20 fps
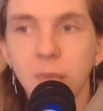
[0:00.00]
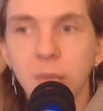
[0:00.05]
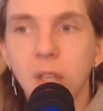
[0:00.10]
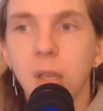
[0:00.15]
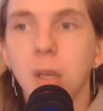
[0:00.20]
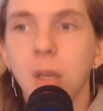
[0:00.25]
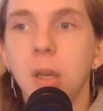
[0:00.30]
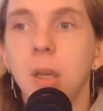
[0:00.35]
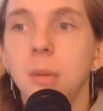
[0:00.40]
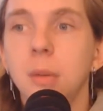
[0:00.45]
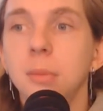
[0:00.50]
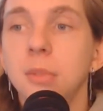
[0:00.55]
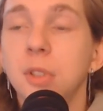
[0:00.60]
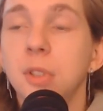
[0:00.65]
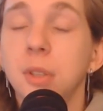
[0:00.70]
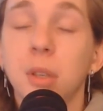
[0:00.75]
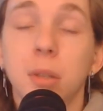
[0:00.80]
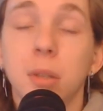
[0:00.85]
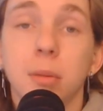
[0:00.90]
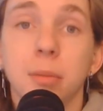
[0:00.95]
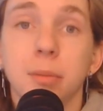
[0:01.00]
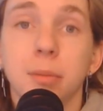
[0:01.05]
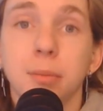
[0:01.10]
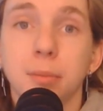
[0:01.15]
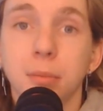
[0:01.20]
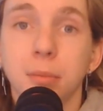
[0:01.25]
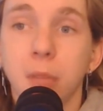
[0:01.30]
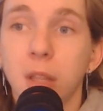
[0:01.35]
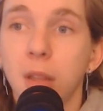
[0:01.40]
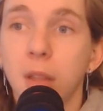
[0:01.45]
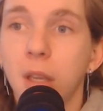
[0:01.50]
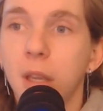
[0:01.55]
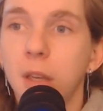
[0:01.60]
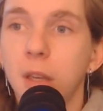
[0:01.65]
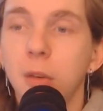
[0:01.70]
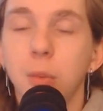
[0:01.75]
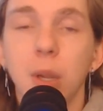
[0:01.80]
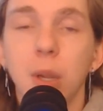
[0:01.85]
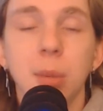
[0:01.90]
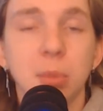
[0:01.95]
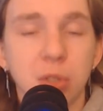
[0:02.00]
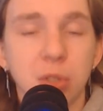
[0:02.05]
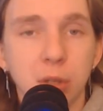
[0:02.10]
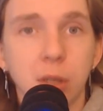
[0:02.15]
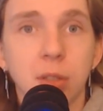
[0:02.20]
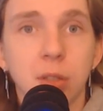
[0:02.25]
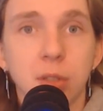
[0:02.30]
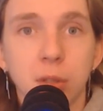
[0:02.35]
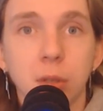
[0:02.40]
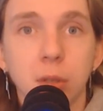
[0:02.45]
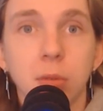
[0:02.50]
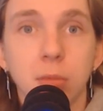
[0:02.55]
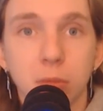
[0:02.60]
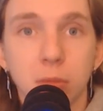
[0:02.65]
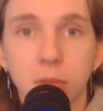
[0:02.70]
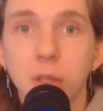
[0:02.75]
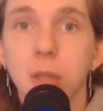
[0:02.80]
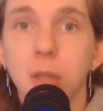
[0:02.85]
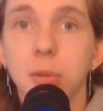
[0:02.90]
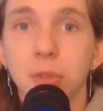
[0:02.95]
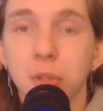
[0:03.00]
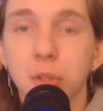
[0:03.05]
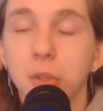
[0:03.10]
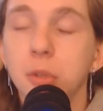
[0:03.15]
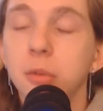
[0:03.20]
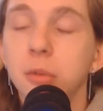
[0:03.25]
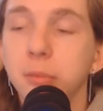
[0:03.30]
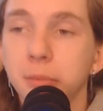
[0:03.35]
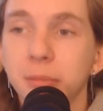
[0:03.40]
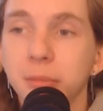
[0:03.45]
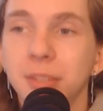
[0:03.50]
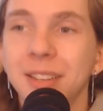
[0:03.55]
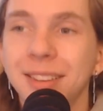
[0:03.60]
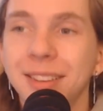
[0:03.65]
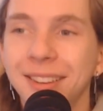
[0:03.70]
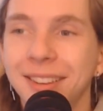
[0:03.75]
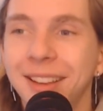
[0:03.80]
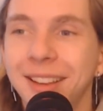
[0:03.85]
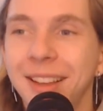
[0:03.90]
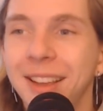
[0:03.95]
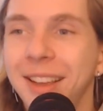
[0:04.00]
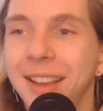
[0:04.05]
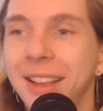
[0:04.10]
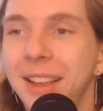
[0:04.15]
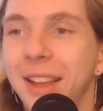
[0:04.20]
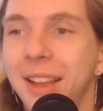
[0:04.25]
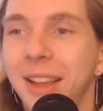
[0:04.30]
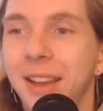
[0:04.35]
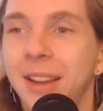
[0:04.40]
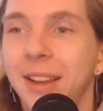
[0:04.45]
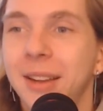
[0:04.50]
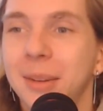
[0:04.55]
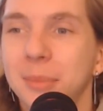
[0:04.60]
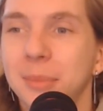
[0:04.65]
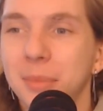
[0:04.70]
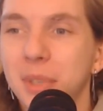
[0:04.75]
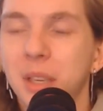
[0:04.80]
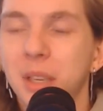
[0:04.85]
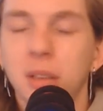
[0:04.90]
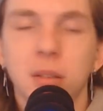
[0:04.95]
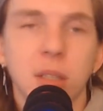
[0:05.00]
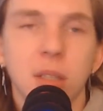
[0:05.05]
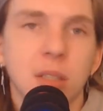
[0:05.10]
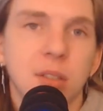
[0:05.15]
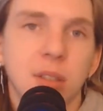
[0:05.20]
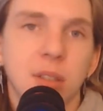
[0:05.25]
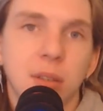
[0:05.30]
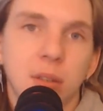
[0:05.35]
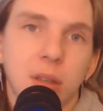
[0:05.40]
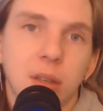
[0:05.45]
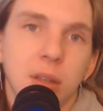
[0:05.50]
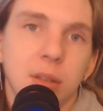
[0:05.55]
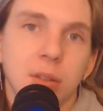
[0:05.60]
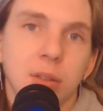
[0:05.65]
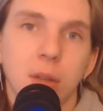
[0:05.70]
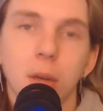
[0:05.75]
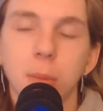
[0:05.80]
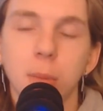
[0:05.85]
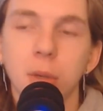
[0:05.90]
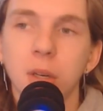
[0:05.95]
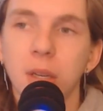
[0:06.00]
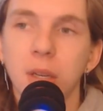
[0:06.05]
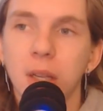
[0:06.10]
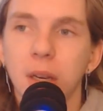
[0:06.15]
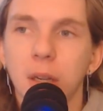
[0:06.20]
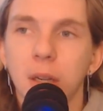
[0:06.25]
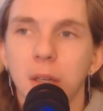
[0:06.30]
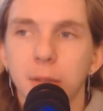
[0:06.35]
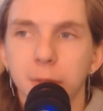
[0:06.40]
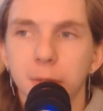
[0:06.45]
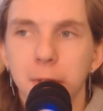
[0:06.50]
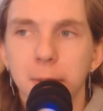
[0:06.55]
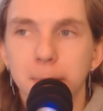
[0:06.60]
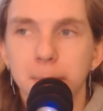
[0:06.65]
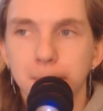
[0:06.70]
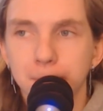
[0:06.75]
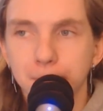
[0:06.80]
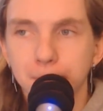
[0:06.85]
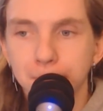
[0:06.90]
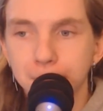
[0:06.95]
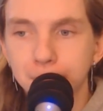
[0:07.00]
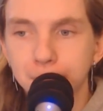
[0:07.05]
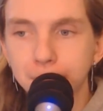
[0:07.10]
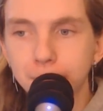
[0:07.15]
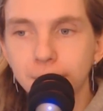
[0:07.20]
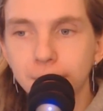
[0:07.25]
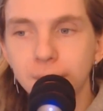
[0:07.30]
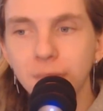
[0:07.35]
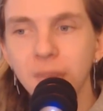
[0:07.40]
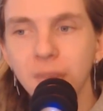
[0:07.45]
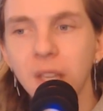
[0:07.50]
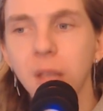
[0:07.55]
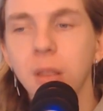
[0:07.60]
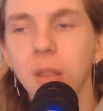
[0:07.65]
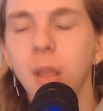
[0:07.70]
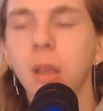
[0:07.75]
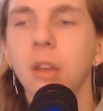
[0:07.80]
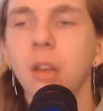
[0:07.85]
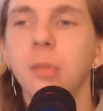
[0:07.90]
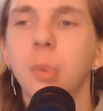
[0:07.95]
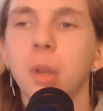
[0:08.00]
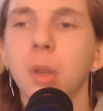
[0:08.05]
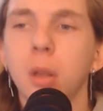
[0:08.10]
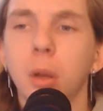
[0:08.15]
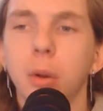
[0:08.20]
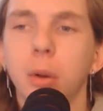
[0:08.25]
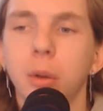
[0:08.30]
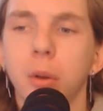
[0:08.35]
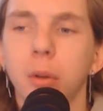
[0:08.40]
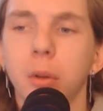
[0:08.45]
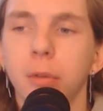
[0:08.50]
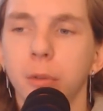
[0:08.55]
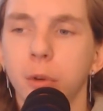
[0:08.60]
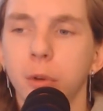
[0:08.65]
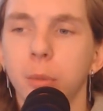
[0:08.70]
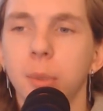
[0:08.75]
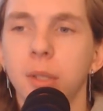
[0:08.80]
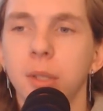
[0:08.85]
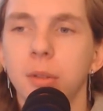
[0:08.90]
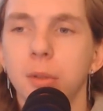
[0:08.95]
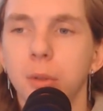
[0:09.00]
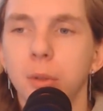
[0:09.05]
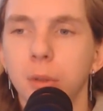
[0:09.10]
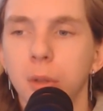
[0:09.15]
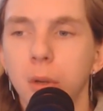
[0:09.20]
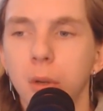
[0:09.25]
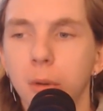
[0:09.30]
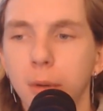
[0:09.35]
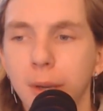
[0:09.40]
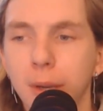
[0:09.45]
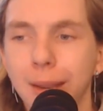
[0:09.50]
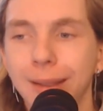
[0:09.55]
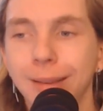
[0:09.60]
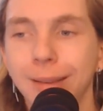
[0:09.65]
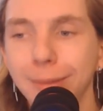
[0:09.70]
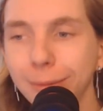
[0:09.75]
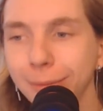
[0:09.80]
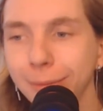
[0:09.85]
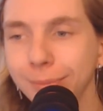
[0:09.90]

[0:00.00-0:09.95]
So yeah, and they had a Rammstein song, so that was cool. Yeah, that's it, I guess. I'm gonna get out of here. I think I've been going on for a bit too long now.